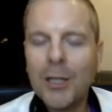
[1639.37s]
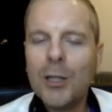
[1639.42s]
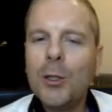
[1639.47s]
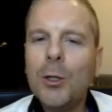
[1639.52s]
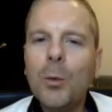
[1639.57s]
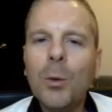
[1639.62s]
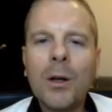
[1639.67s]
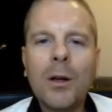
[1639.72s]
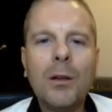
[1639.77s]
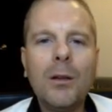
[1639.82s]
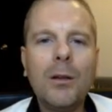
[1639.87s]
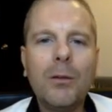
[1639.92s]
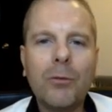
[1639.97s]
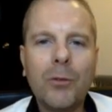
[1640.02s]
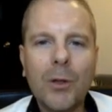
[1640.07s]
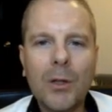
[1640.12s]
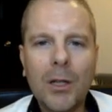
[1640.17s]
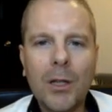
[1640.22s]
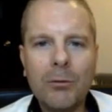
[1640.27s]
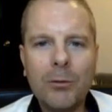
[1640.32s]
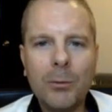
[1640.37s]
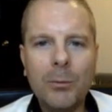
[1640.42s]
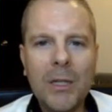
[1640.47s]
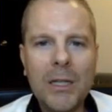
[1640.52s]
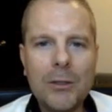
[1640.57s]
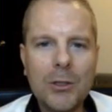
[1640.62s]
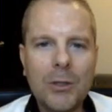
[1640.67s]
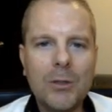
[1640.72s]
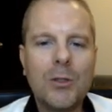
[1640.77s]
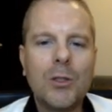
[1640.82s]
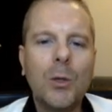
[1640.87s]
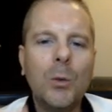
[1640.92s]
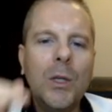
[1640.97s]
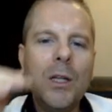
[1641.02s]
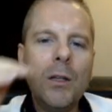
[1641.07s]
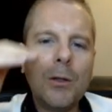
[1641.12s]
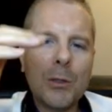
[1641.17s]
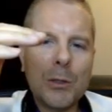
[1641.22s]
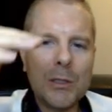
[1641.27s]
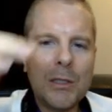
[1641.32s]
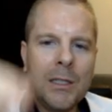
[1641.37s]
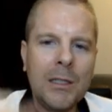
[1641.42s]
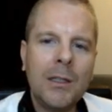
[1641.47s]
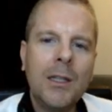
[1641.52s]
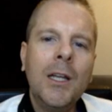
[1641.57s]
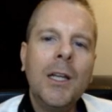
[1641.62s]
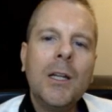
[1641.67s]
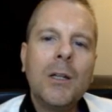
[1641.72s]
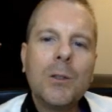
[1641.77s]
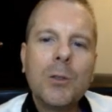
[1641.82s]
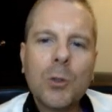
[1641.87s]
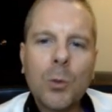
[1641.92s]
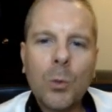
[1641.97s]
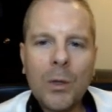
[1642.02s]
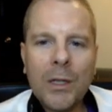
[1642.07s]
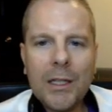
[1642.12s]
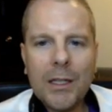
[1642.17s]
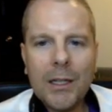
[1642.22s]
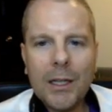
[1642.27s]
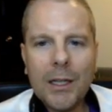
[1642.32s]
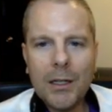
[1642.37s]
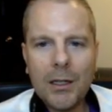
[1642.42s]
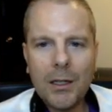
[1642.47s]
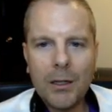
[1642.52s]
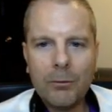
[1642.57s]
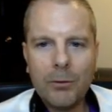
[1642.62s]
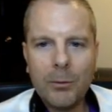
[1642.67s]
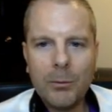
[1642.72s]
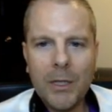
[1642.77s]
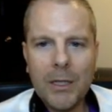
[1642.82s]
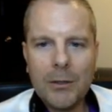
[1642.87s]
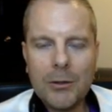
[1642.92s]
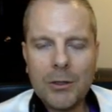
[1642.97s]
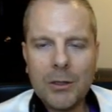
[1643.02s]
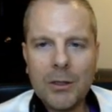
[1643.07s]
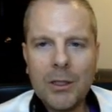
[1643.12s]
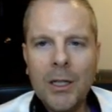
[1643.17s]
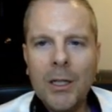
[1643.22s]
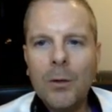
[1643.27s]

You want to look for confirmation. So we understand twenty K confirmation.